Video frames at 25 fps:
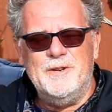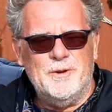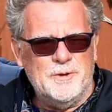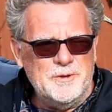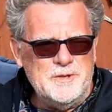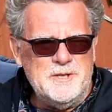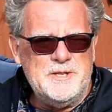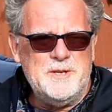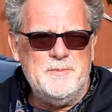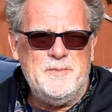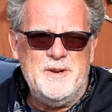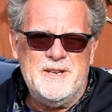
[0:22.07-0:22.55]

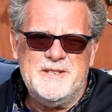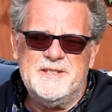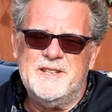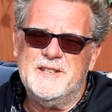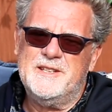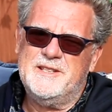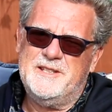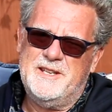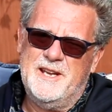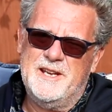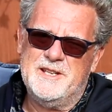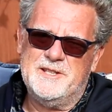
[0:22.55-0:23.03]
order to be
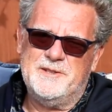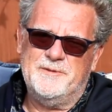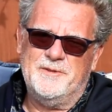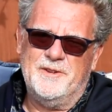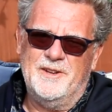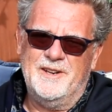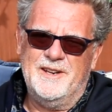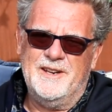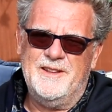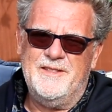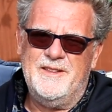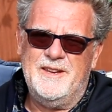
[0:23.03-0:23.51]

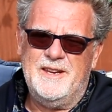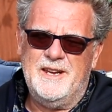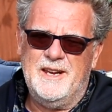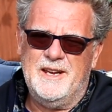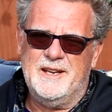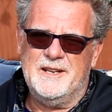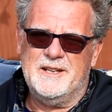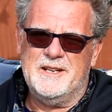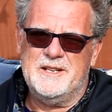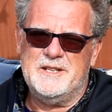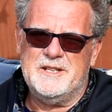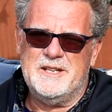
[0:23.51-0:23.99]
successful in the
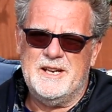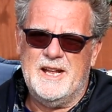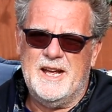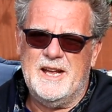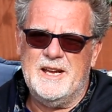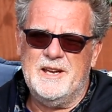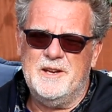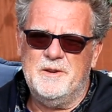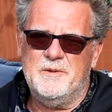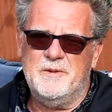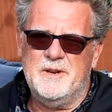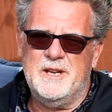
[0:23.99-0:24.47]
English
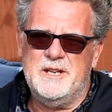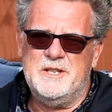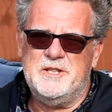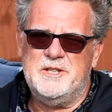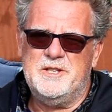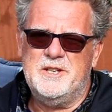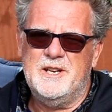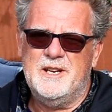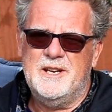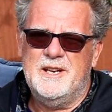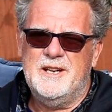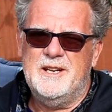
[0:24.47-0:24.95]

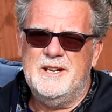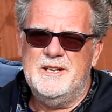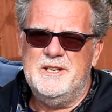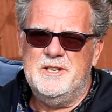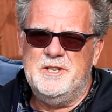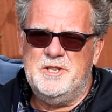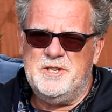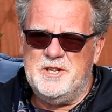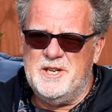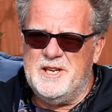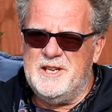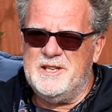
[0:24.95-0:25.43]
language
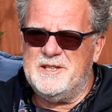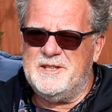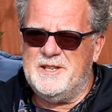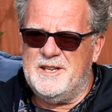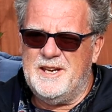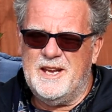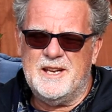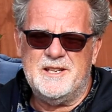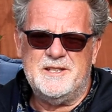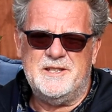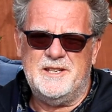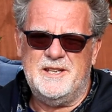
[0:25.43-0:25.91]

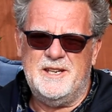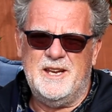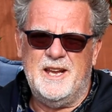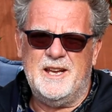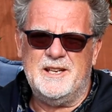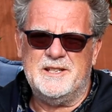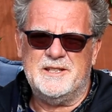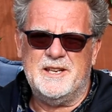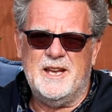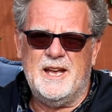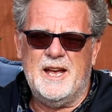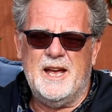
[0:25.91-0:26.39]
GCSE
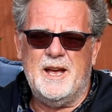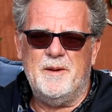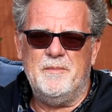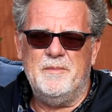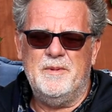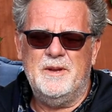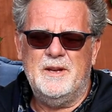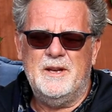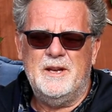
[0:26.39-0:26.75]
exam,